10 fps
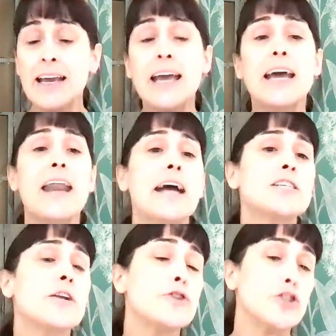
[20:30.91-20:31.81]
can
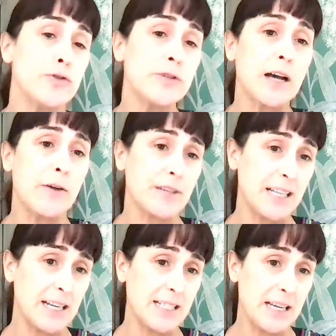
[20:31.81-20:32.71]
actually reduce our
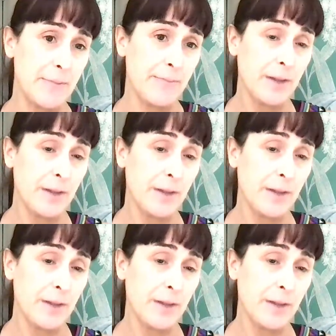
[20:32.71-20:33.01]
fertility.